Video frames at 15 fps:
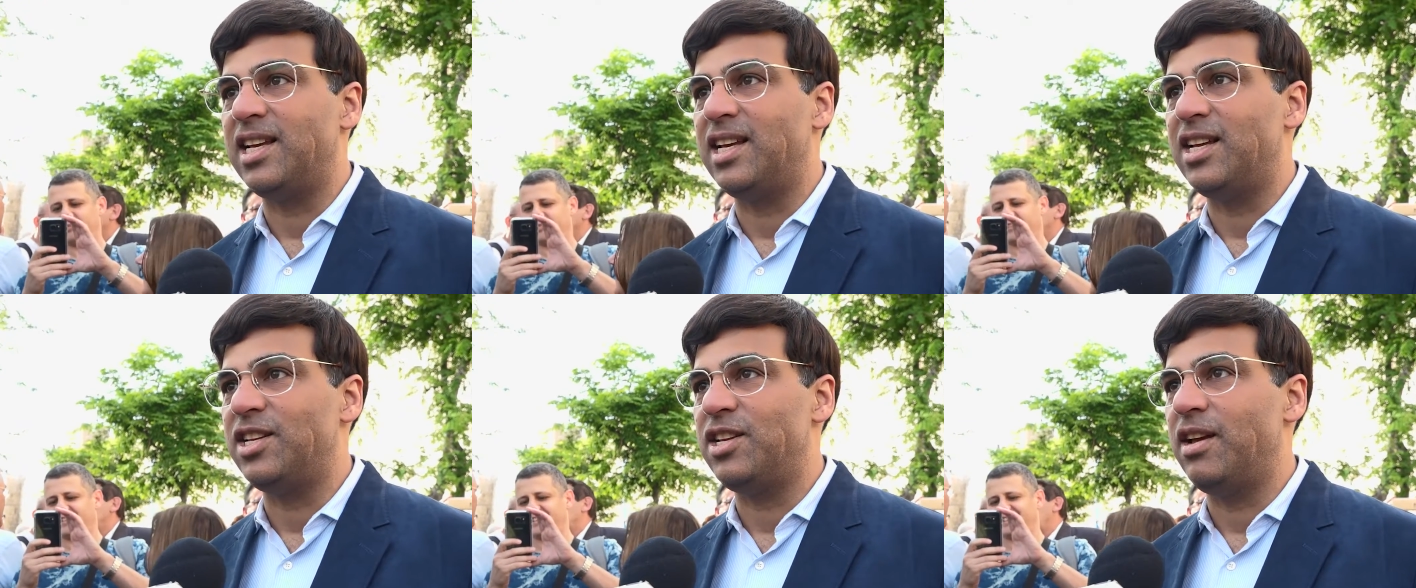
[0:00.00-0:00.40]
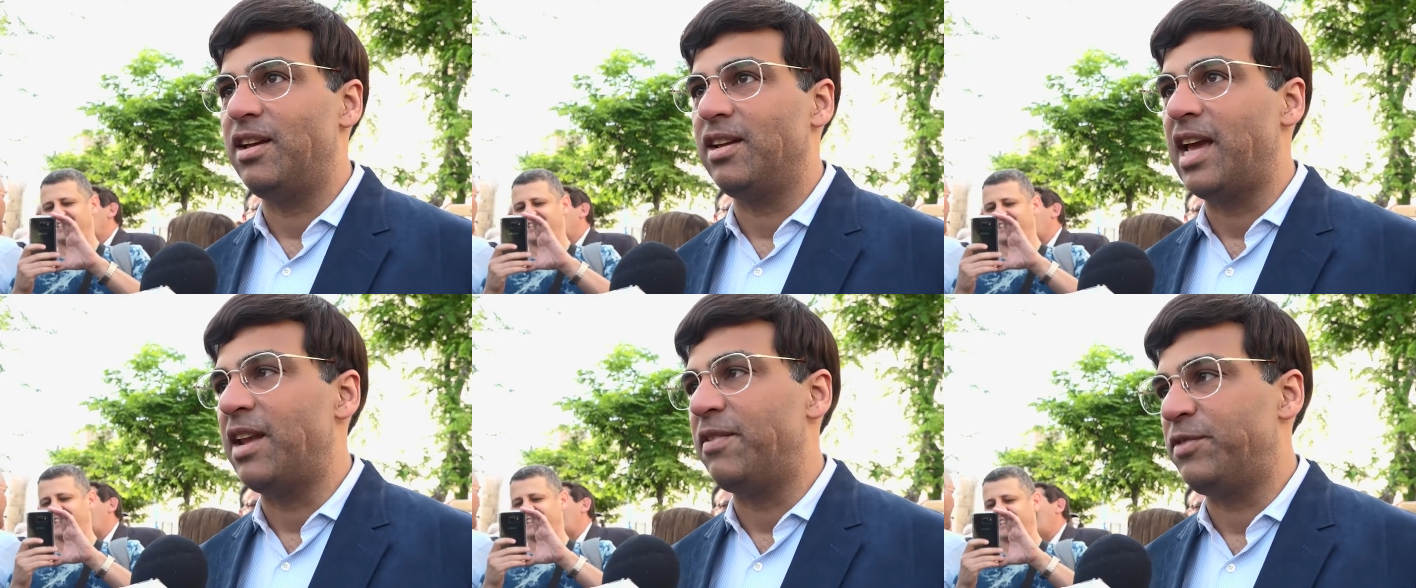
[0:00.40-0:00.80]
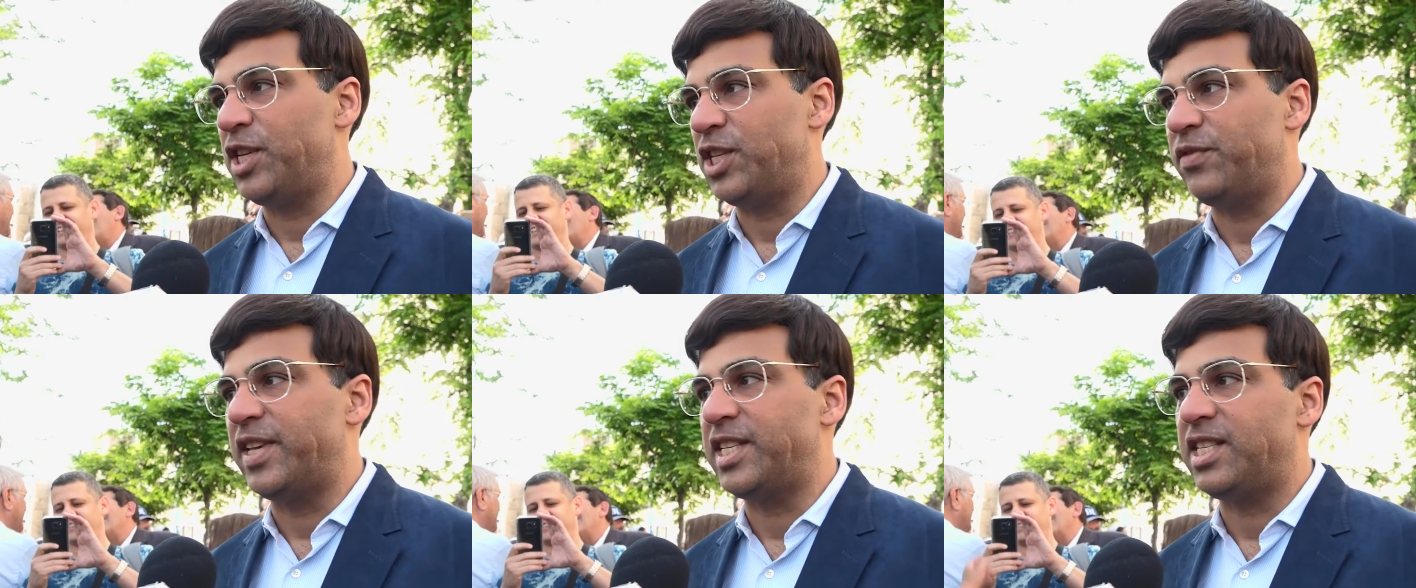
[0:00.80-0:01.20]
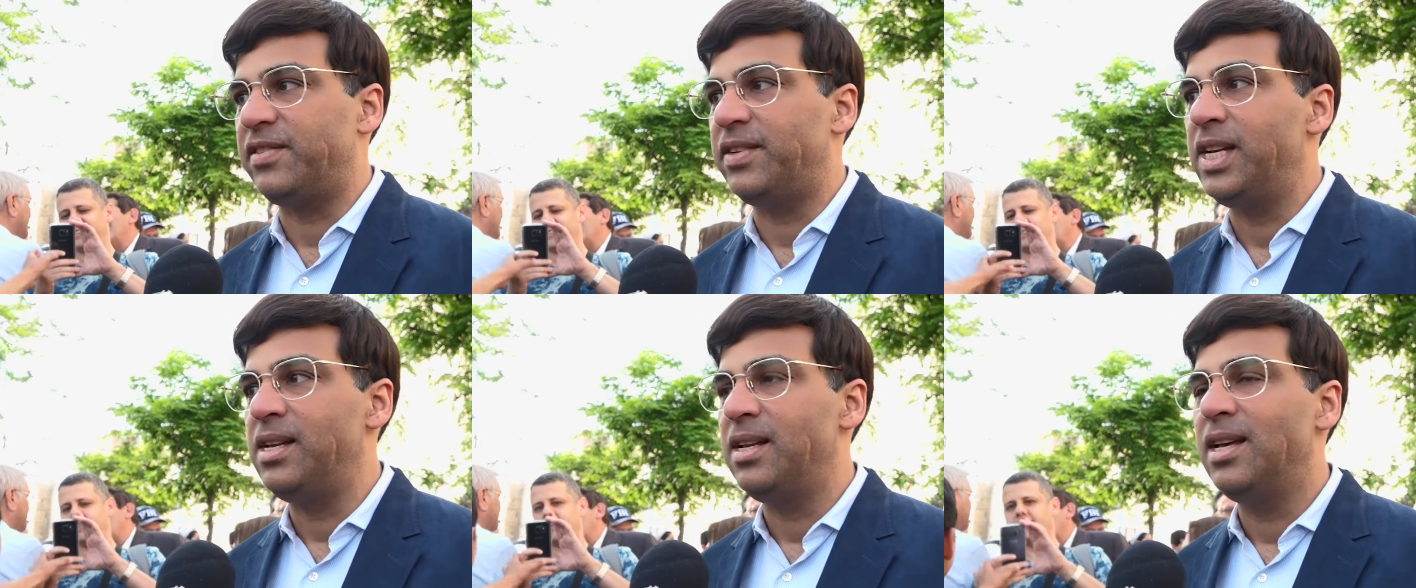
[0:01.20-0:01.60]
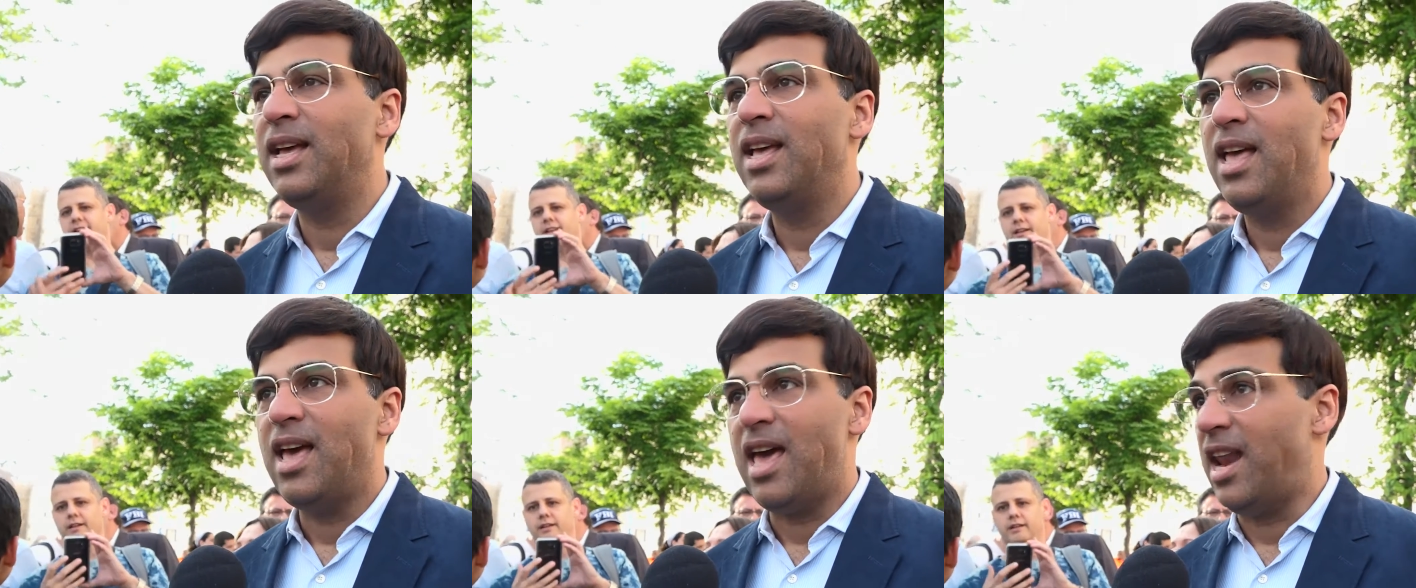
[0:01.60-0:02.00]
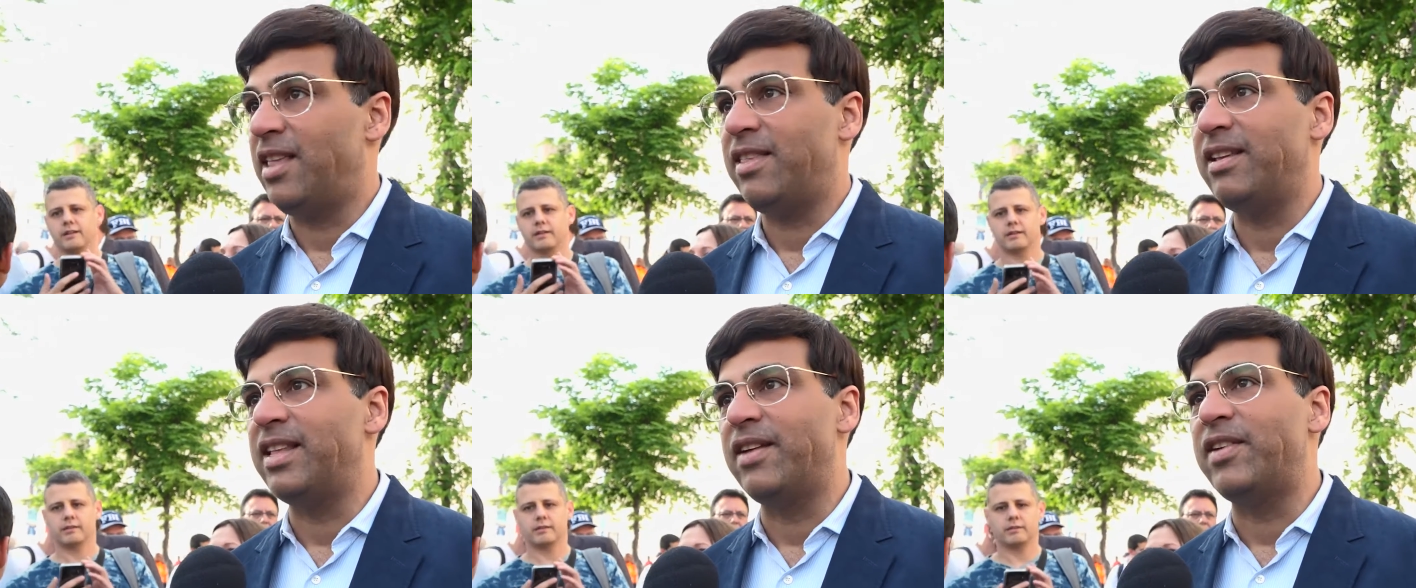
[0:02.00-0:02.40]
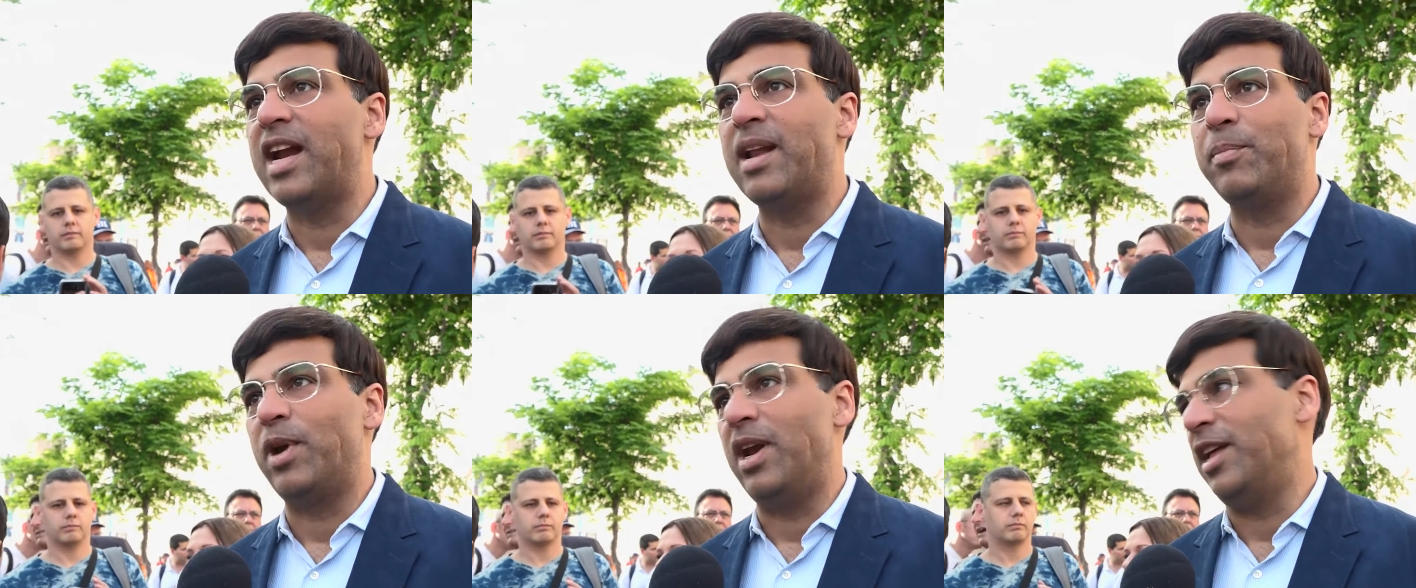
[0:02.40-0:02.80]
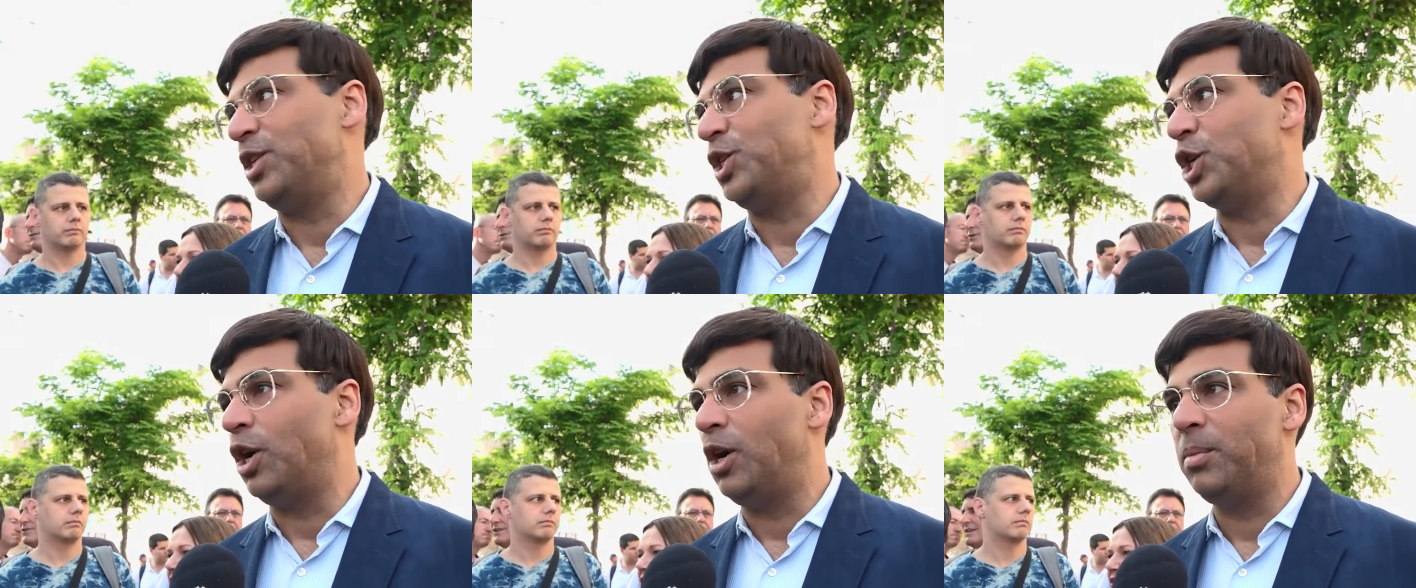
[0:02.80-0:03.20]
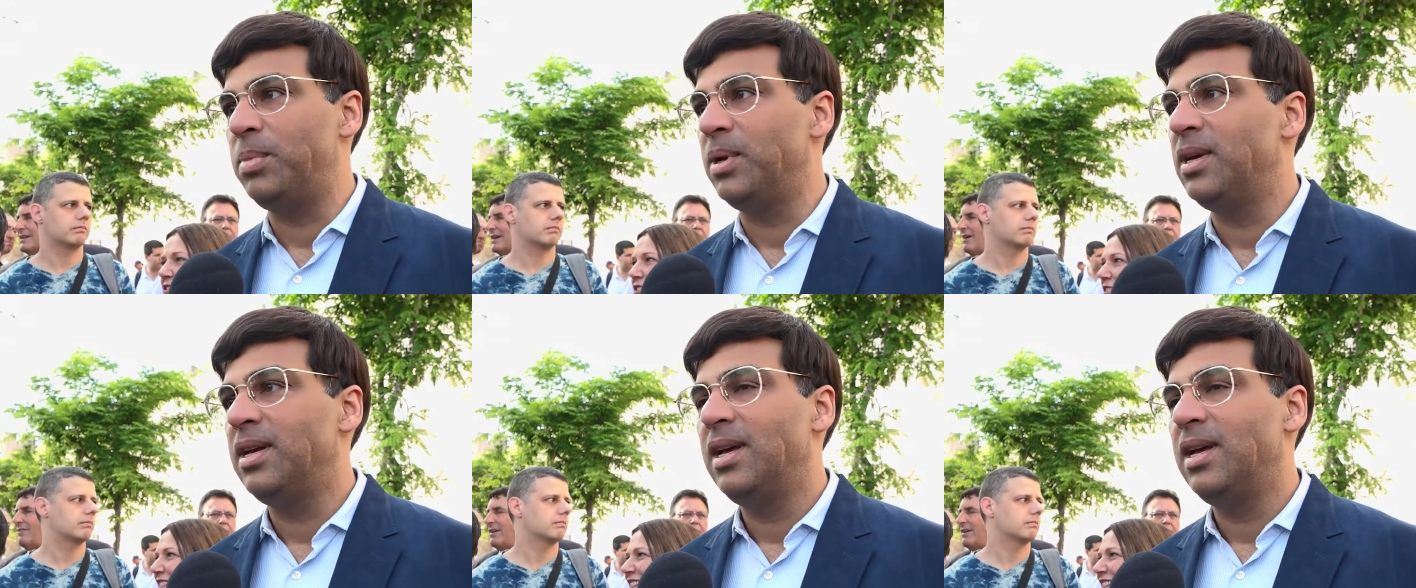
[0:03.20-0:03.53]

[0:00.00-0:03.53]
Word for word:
Speaker 1: uh, uh, kind of chess festival, and I think they've done a brilliant job.